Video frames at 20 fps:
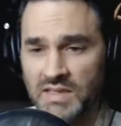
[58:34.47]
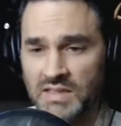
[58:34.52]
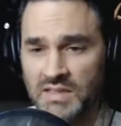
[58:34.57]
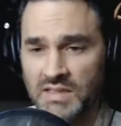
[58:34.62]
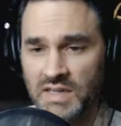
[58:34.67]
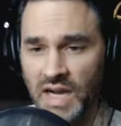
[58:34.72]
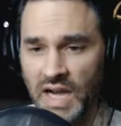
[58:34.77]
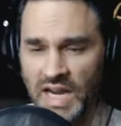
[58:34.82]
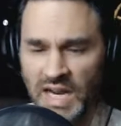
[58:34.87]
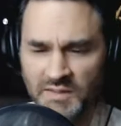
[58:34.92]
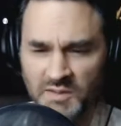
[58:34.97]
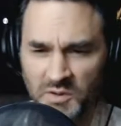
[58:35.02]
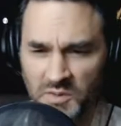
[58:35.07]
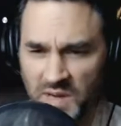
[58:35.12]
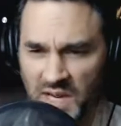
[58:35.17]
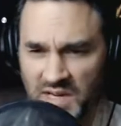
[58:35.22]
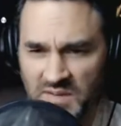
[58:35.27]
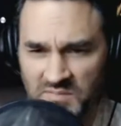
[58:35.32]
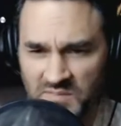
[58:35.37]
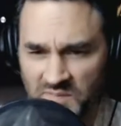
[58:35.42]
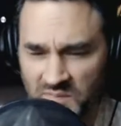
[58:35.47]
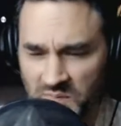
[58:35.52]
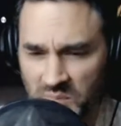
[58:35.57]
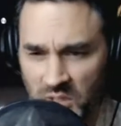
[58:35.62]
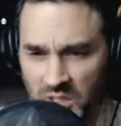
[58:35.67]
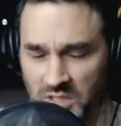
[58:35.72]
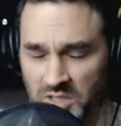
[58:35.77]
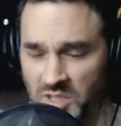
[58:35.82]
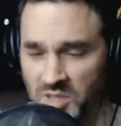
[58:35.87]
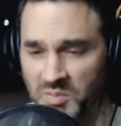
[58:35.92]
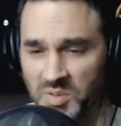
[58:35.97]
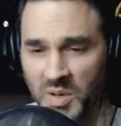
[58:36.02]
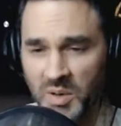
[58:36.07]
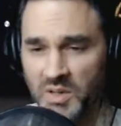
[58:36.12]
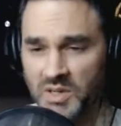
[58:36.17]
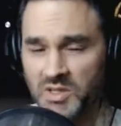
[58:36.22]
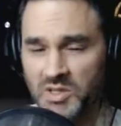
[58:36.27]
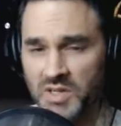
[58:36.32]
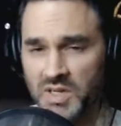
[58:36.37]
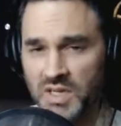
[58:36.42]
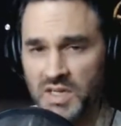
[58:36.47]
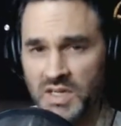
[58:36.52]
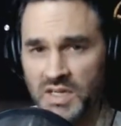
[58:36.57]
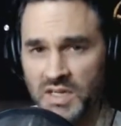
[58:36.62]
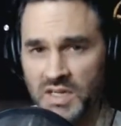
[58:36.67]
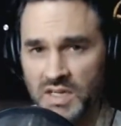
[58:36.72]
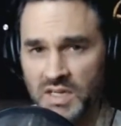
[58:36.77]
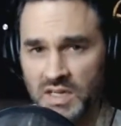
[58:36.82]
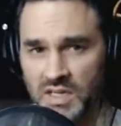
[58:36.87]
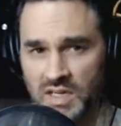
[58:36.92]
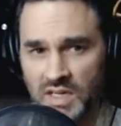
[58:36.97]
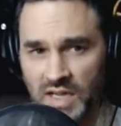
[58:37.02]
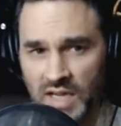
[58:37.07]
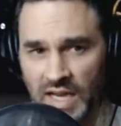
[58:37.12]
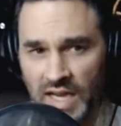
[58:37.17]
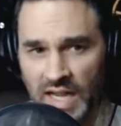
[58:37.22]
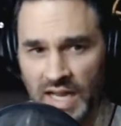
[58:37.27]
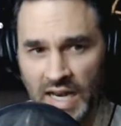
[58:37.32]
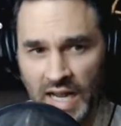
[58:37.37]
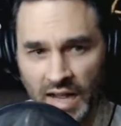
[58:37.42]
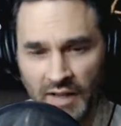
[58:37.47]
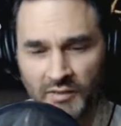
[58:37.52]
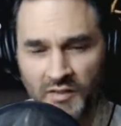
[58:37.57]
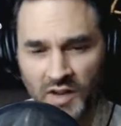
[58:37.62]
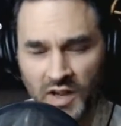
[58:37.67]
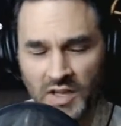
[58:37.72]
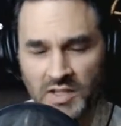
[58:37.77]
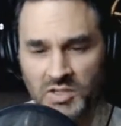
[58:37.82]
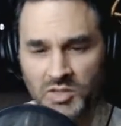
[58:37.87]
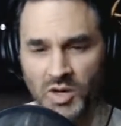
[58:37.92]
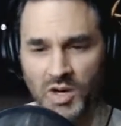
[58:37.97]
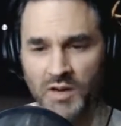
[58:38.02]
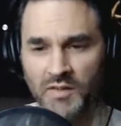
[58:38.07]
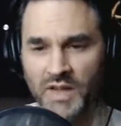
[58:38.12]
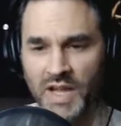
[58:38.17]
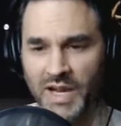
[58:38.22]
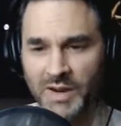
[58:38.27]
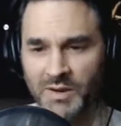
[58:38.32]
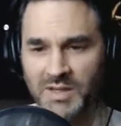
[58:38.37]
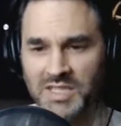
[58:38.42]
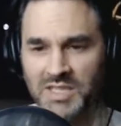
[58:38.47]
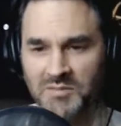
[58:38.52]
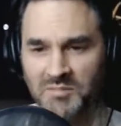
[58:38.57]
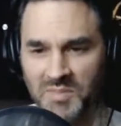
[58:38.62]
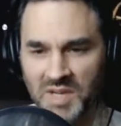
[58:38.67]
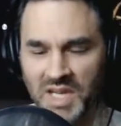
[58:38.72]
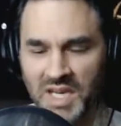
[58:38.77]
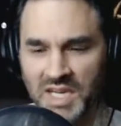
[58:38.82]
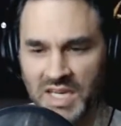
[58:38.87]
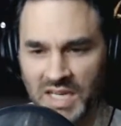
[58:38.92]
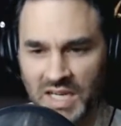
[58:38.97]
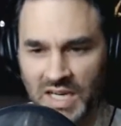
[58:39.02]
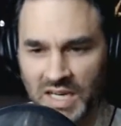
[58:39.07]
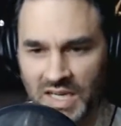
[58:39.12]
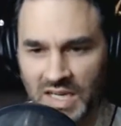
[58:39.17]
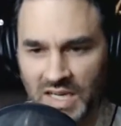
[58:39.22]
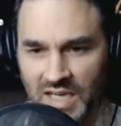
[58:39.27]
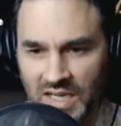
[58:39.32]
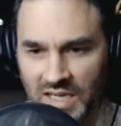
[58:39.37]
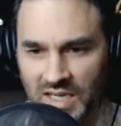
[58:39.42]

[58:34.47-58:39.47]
I never read books or poetry, and I felt sort of like it was immediately